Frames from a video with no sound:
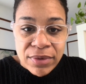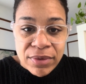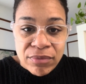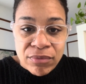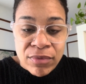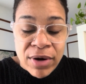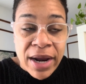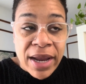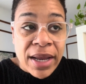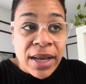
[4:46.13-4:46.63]

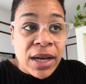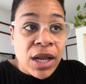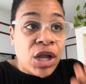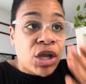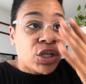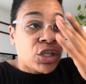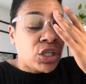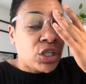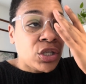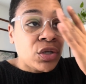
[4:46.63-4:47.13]
right?
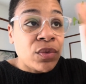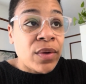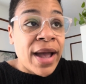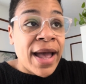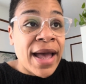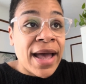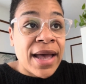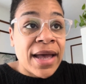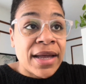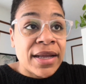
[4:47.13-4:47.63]
You
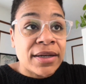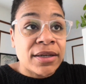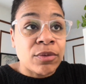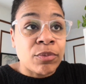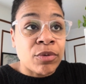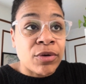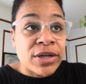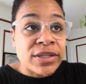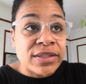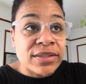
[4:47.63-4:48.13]
had the
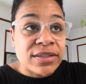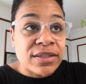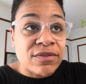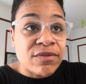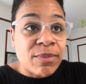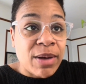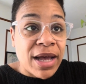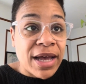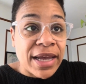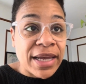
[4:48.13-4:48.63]
presence of
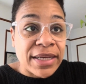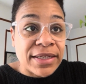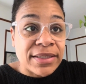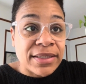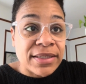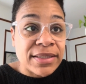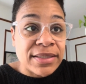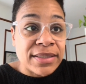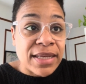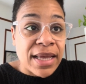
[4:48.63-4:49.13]
mind to
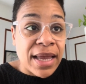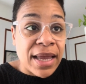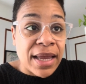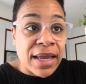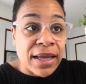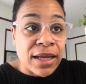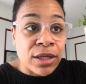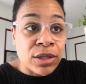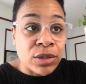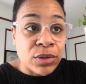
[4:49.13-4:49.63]
say
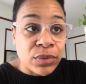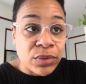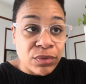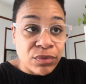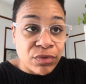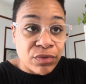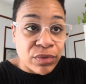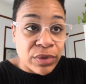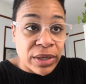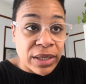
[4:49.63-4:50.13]

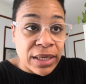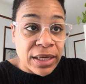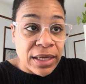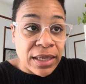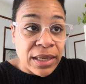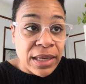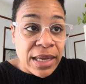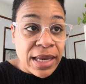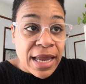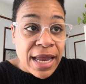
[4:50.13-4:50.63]
gluten-free
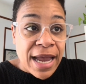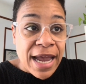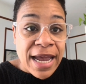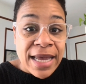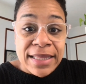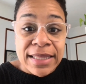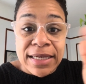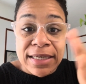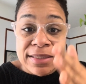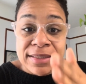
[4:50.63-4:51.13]

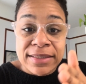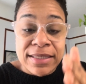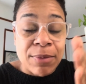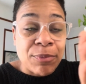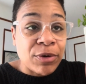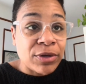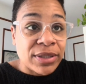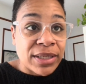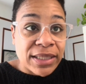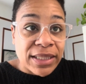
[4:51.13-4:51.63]
and then a
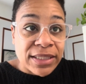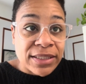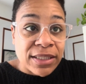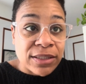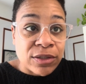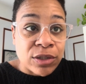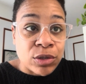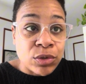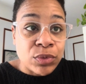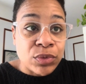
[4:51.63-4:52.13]
separate thing that says
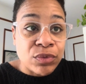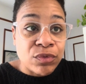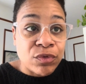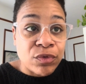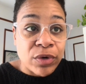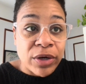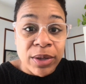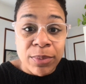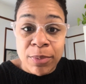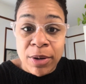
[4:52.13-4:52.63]

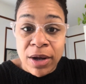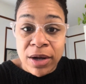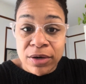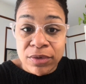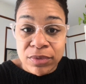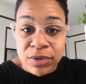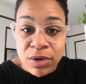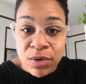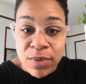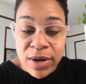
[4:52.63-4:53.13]
gluten-free upon
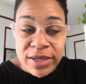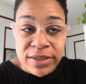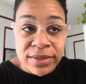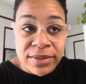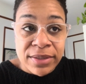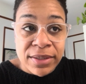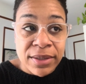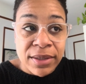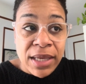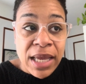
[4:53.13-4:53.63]

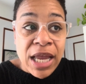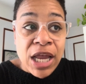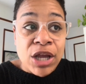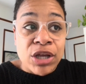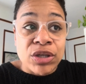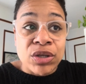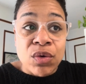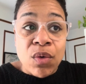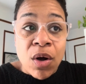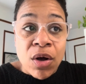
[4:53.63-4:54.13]
request.
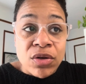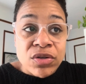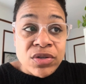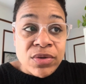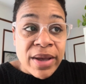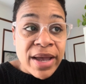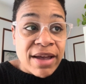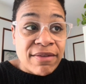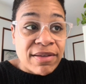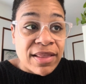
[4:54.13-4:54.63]
You also
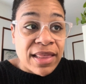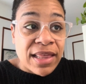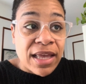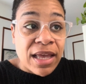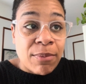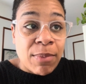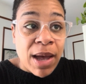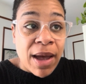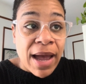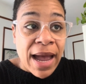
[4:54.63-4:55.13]
have a thing
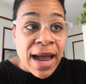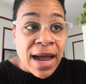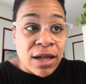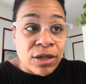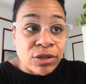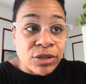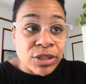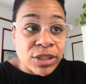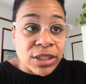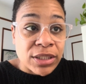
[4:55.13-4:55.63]
about
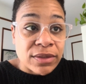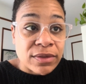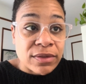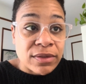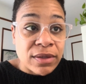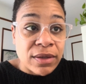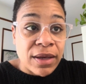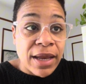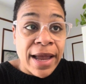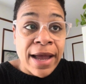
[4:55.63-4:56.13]
allergens.
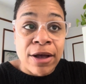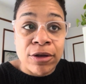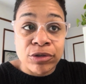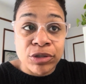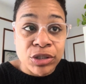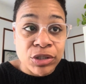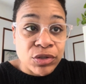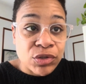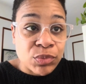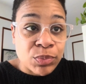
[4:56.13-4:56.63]

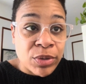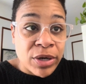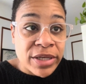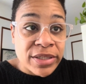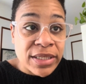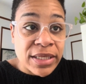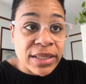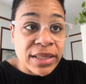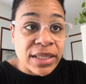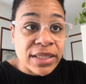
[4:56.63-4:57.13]
Allergens are
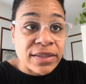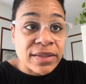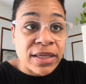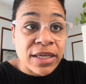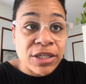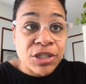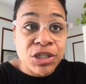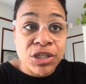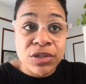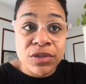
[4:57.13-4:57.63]
present in this
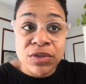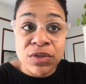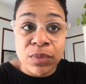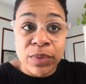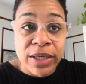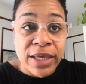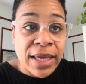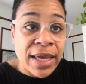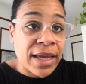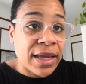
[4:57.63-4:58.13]
kitchen, so we
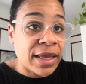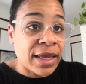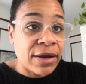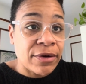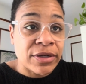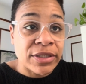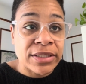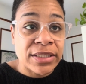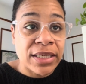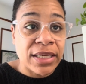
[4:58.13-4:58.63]
can't
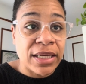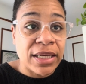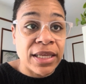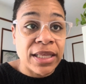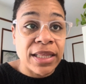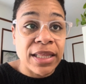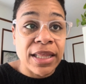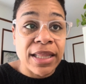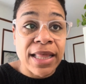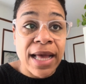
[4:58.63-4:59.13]

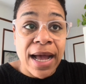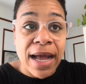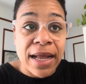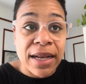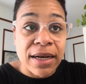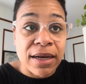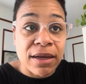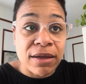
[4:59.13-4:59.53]
guarantee that